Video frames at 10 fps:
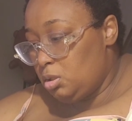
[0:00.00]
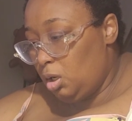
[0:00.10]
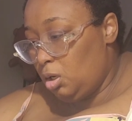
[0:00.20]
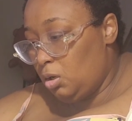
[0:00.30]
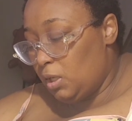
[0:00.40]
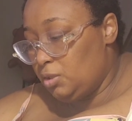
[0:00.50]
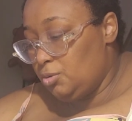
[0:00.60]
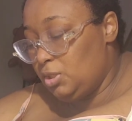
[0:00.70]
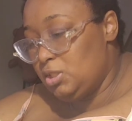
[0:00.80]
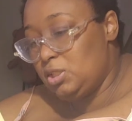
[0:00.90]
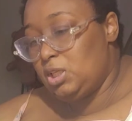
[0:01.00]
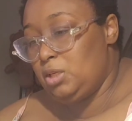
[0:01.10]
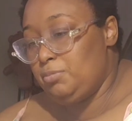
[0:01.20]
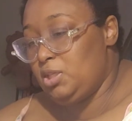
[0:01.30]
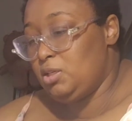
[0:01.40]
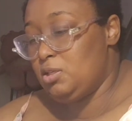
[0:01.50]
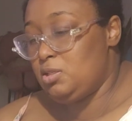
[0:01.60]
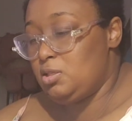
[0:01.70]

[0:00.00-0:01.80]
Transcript: Oh, I do need to keep this.